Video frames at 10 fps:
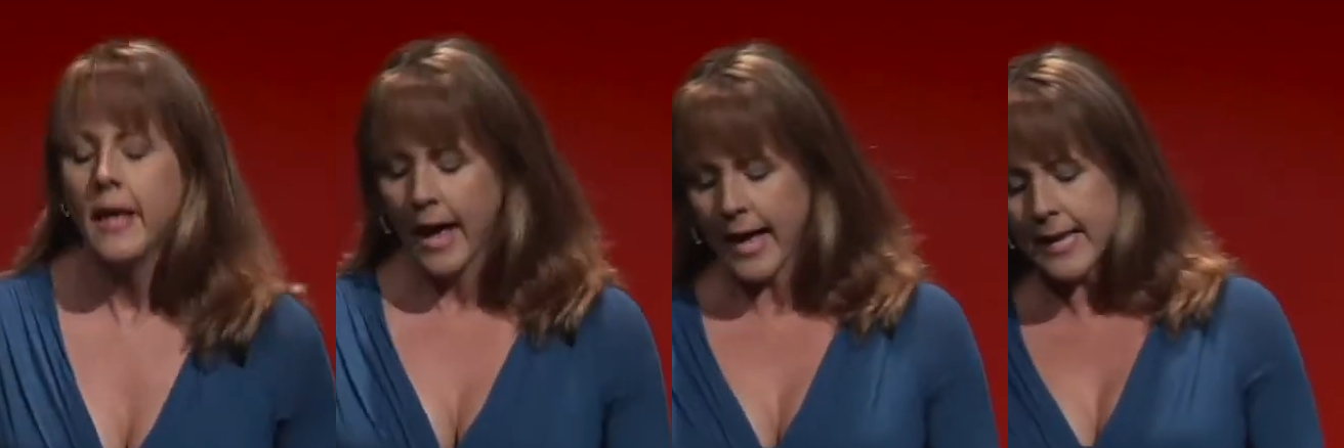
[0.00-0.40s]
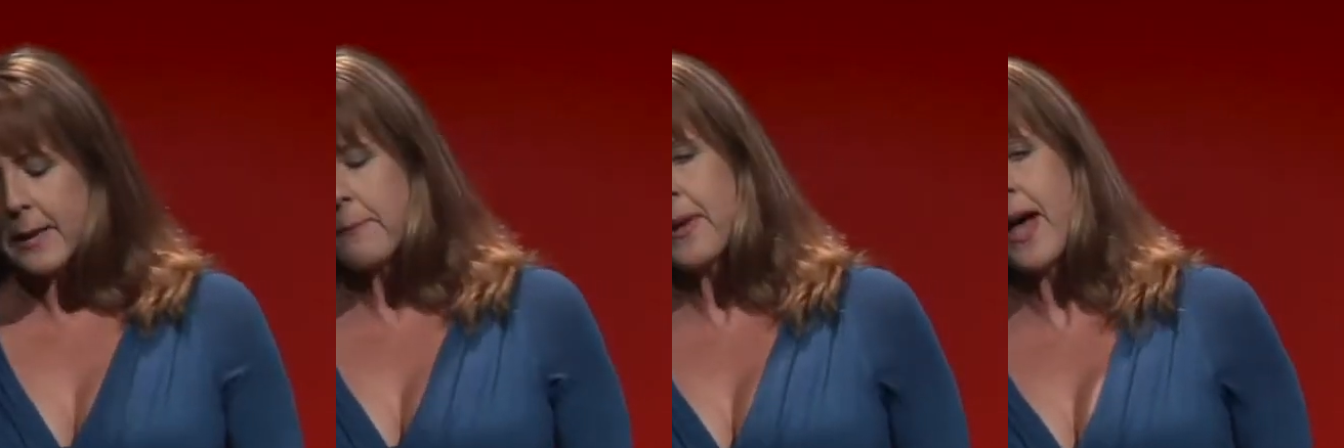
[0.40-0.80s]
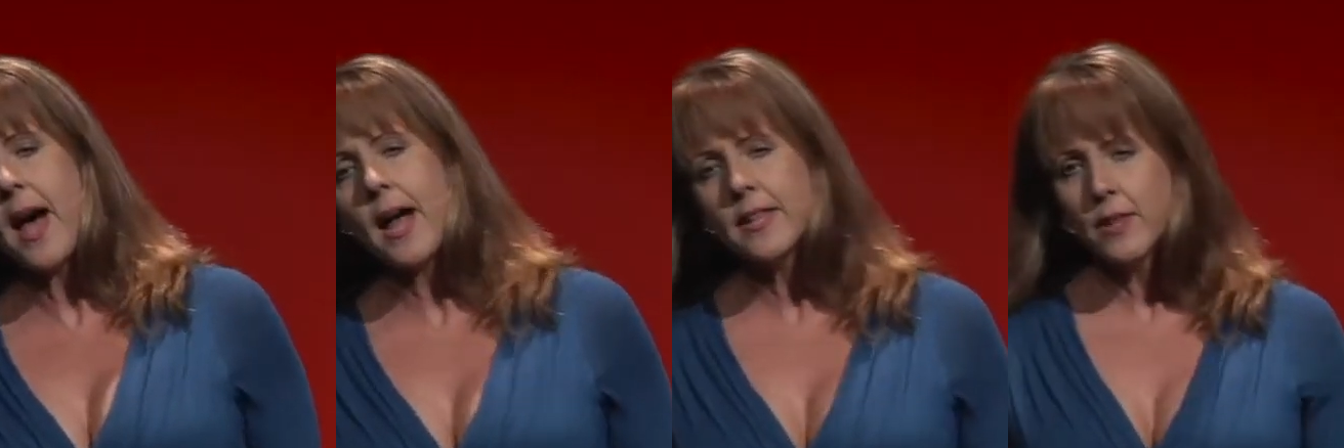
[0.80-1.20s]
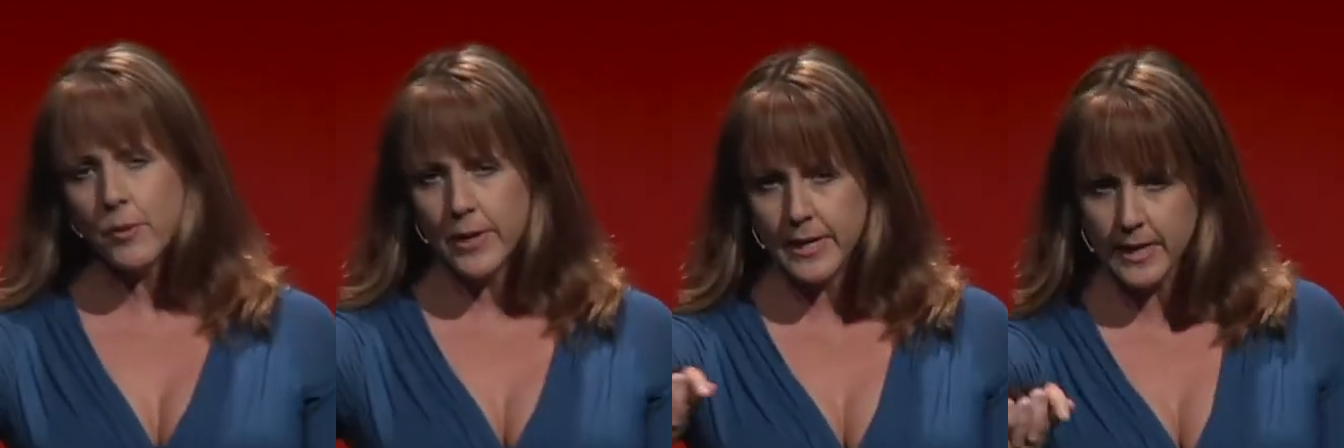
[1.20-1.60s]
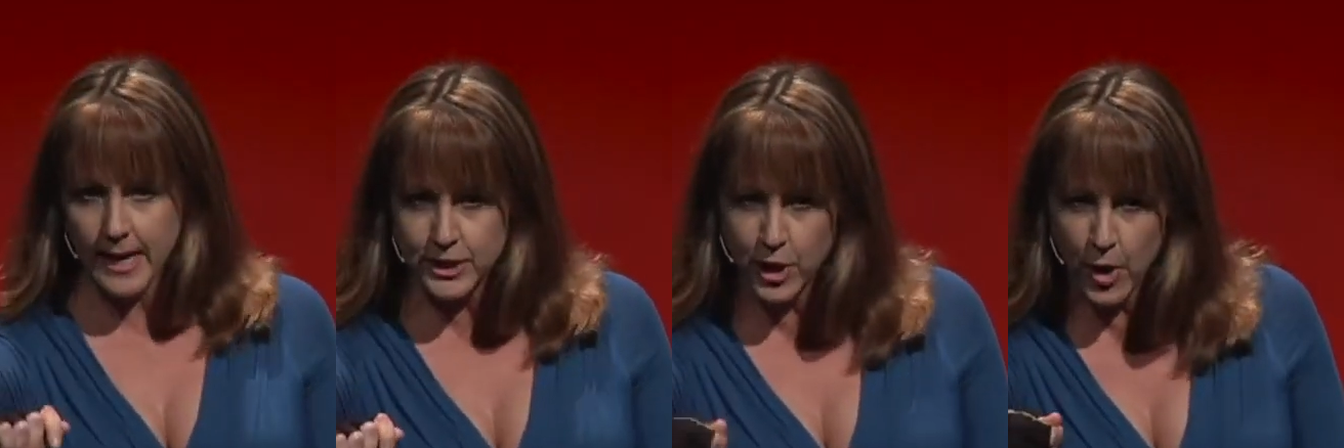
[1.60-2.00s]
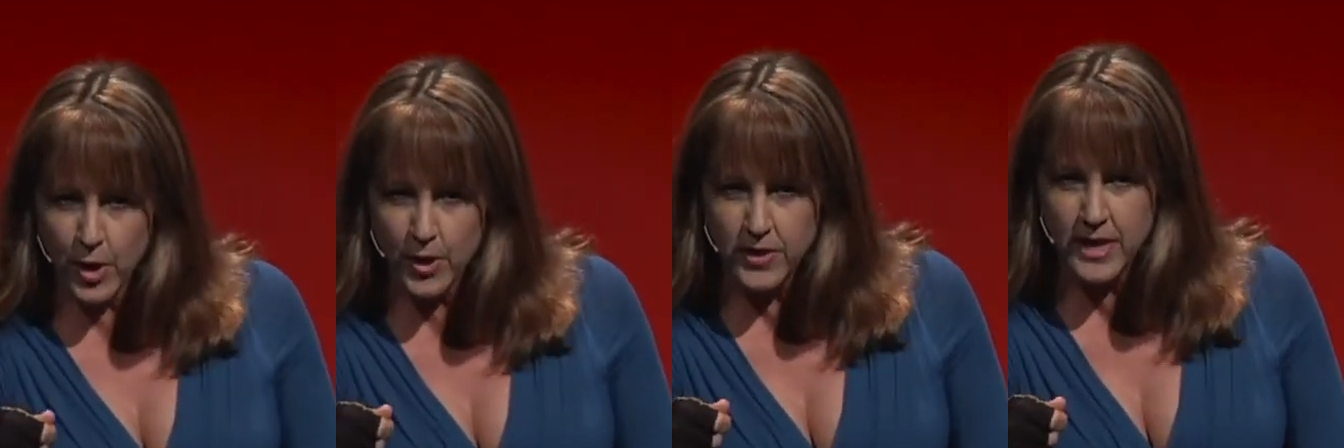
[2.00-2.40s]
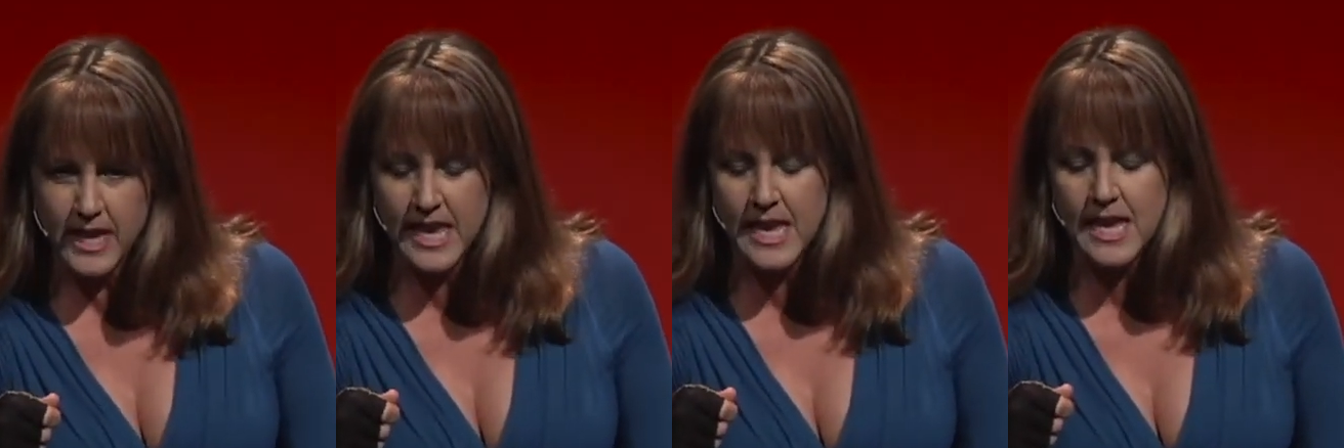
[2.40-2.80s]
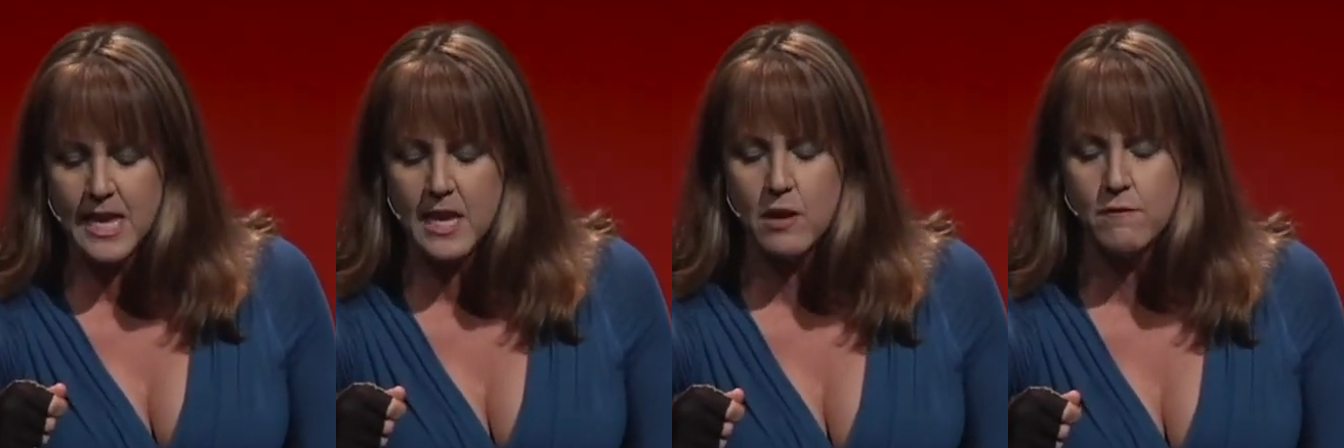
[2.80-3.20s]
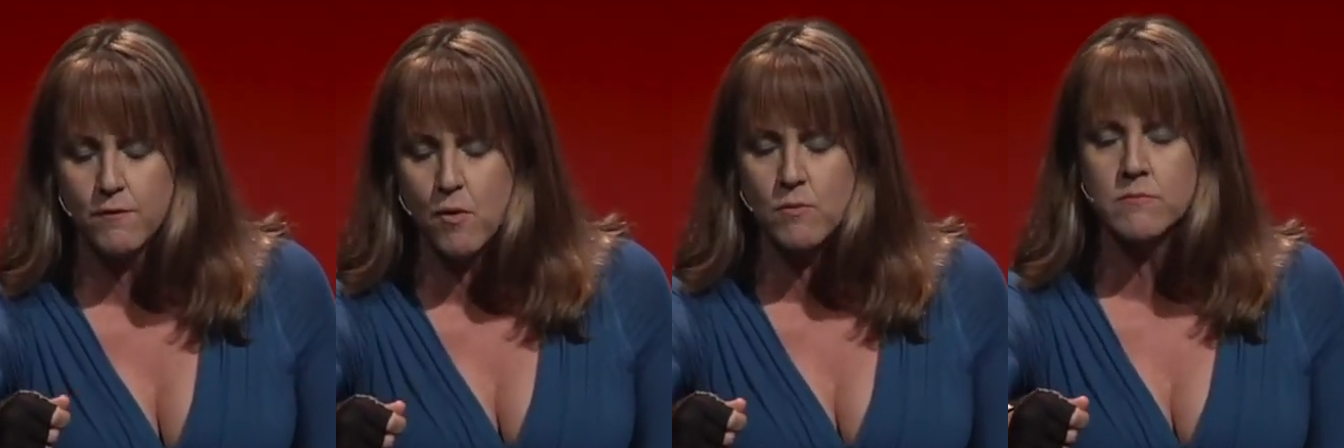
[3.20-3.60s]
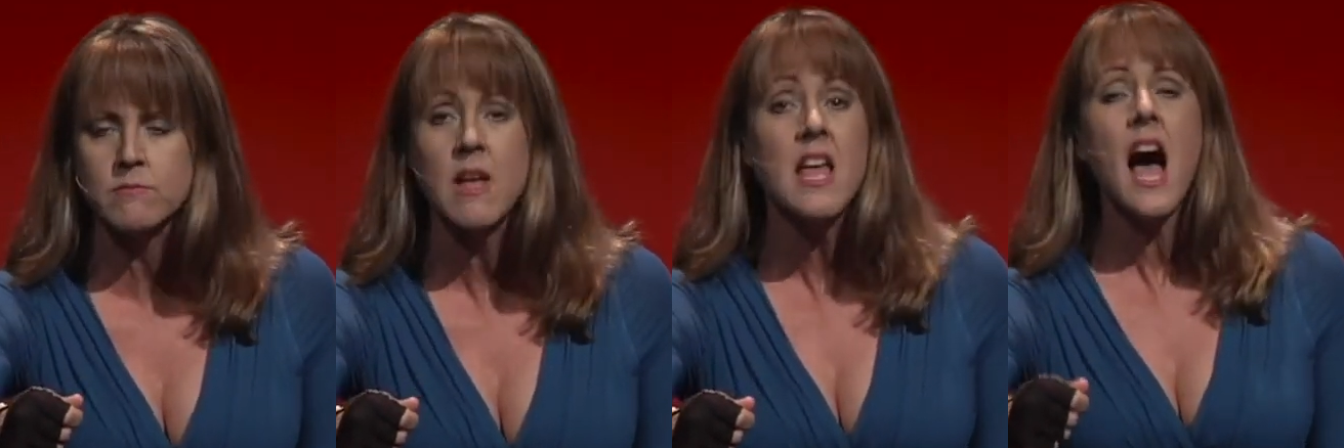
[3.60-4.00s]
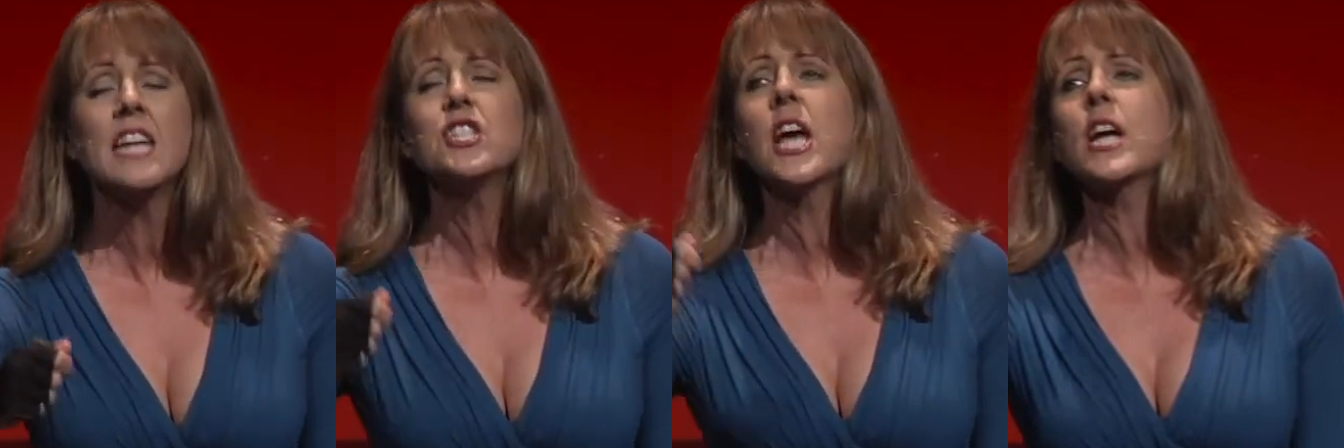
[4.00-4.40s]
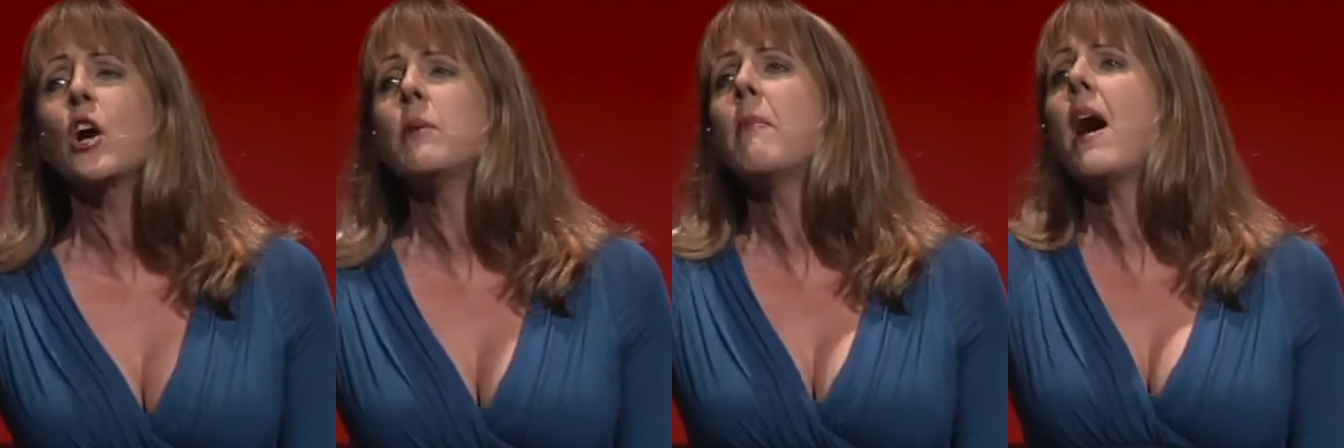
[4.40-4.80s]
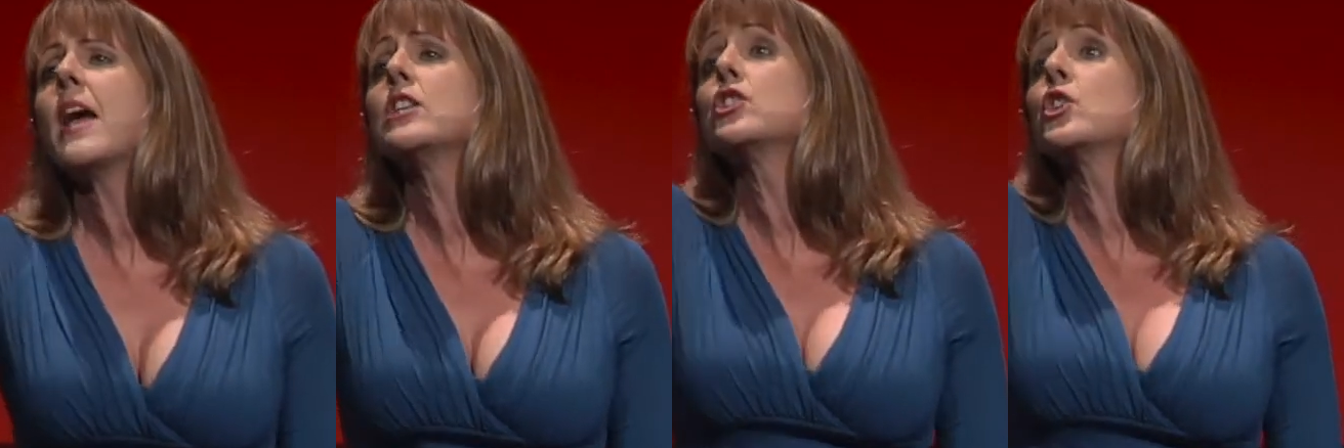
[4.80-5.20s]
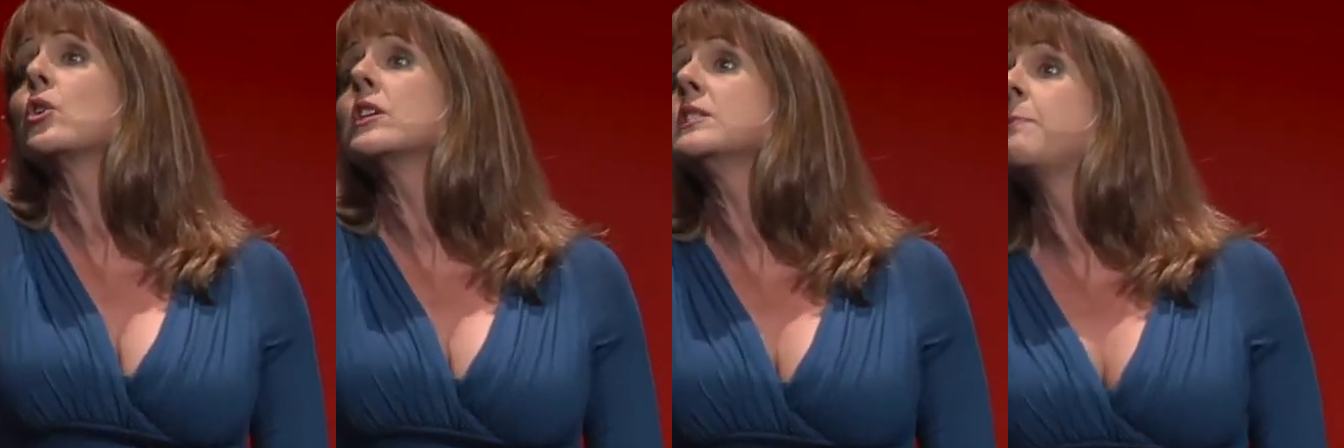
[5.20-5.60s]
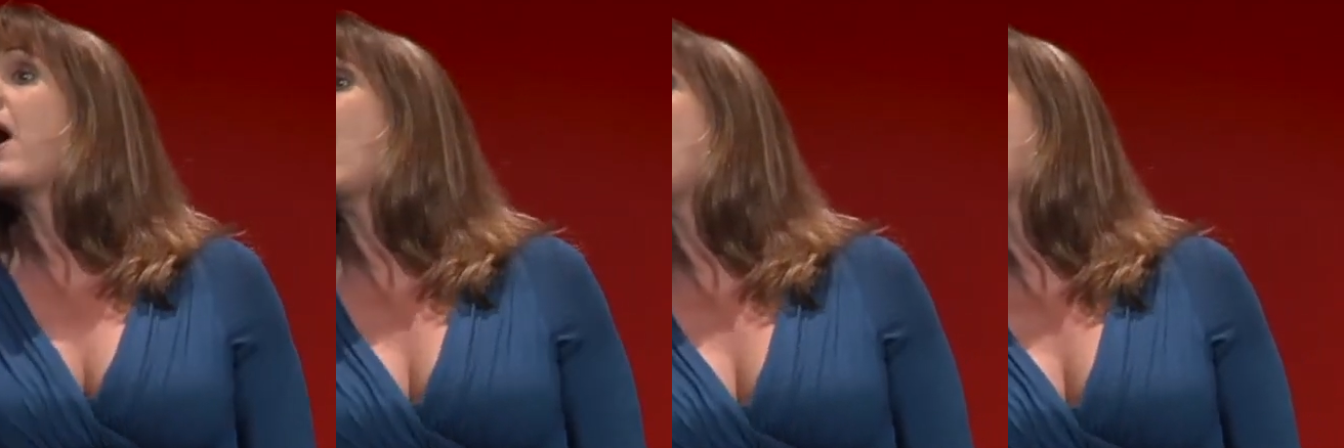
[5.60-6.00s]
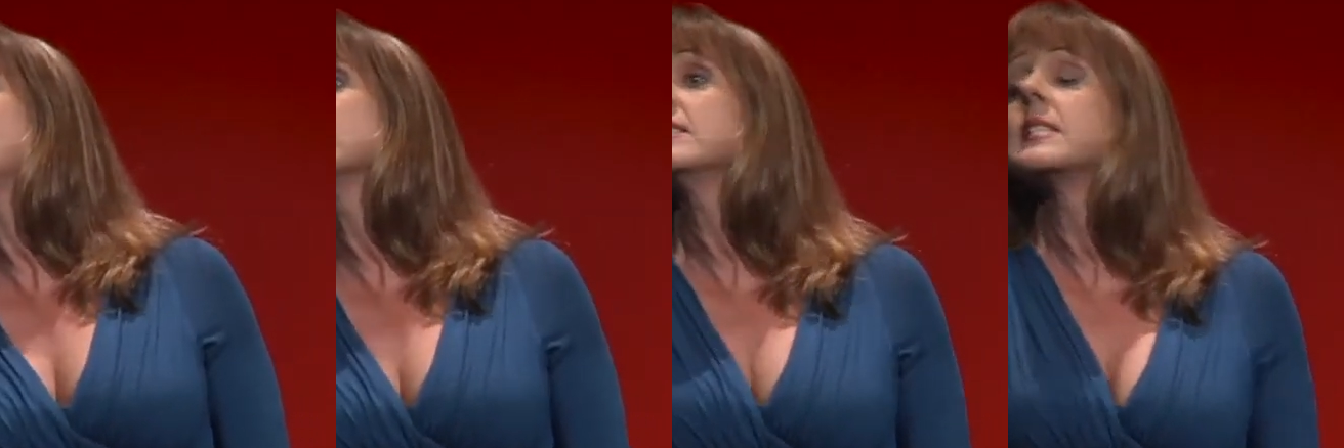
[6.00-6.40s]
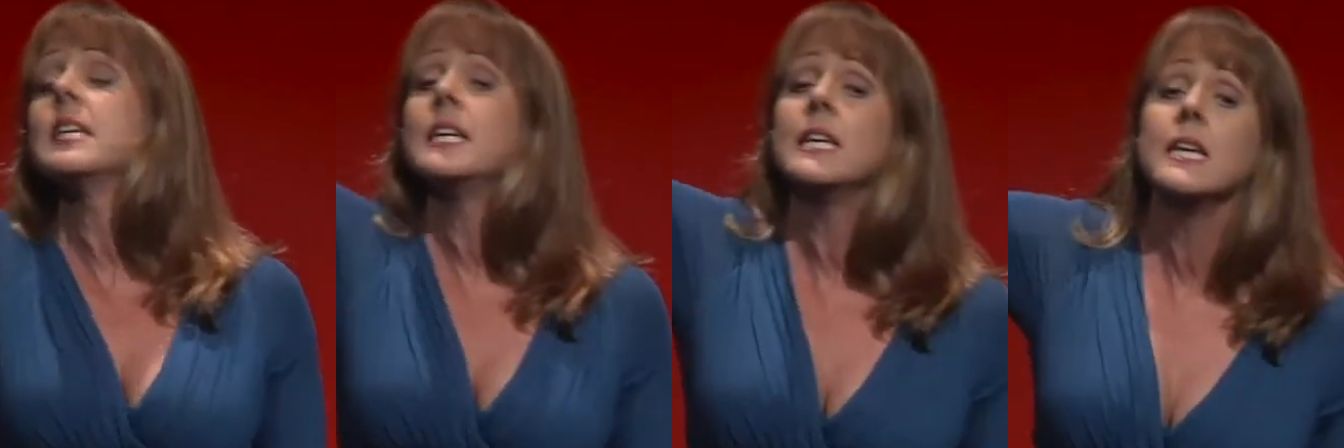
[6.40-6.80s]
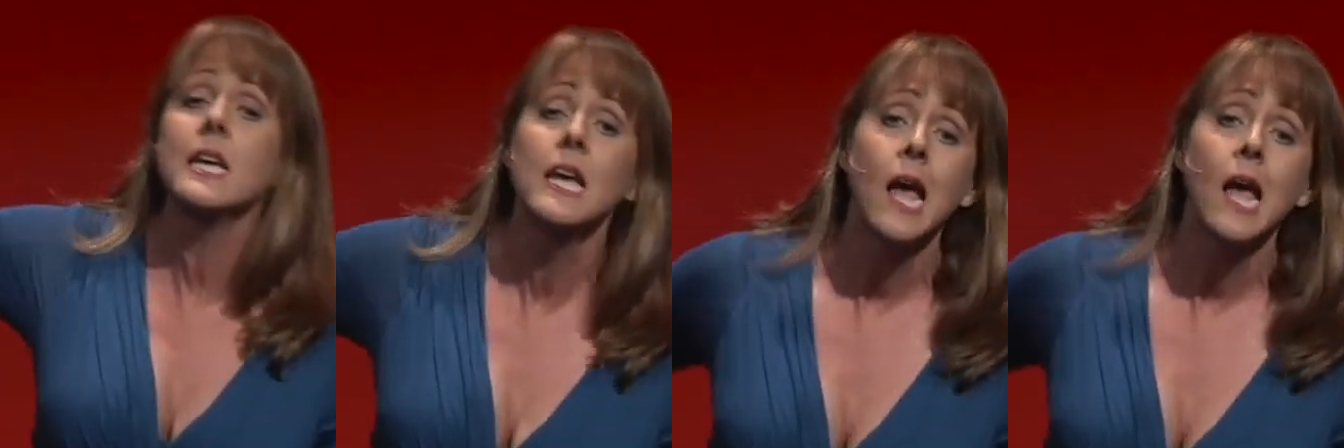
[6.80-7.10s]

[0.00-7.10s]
I get behind the wheel, I turn the key. Vroom! I check on my insurance policy.